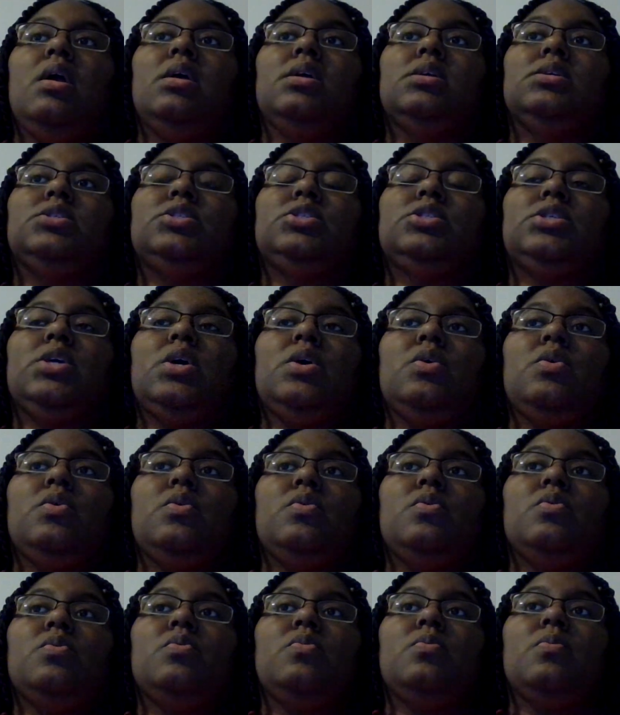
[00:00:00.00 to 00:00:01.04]

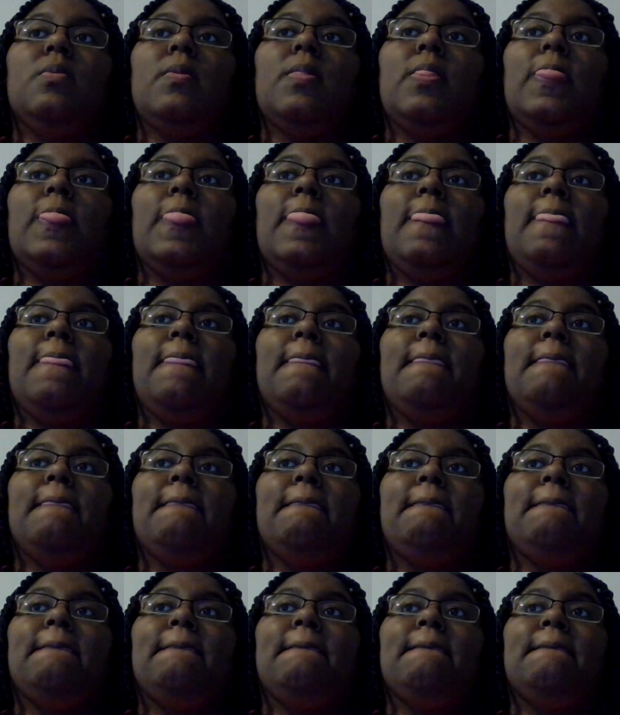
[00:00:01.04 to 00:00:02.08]
so
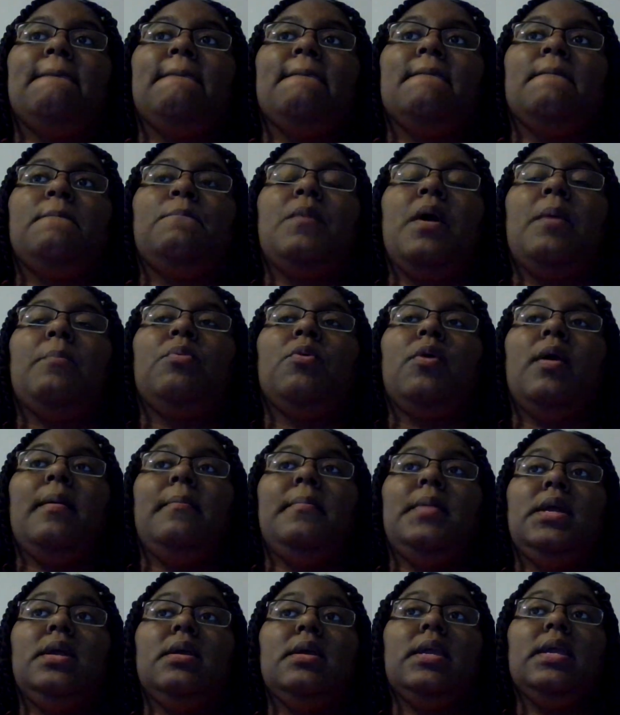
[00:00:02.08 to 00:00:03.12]
my
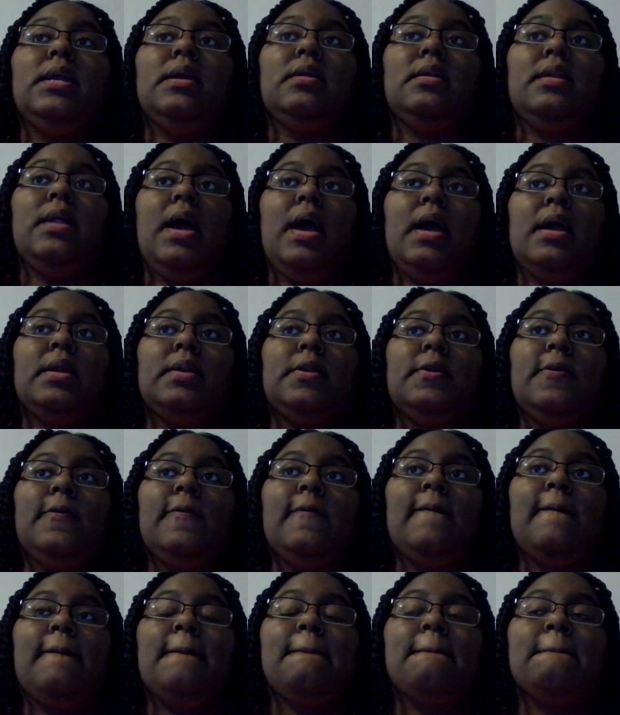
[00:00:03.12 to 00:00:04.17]
primary care
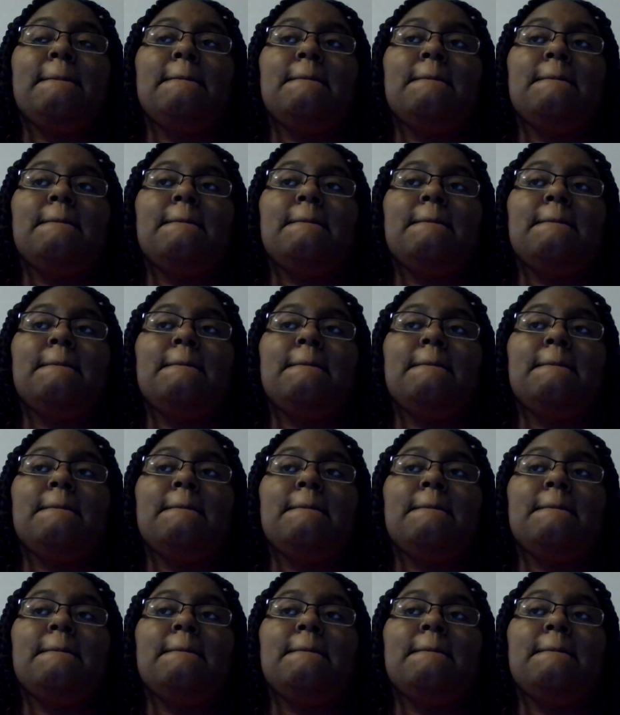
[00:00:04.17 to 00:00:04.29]
doctor,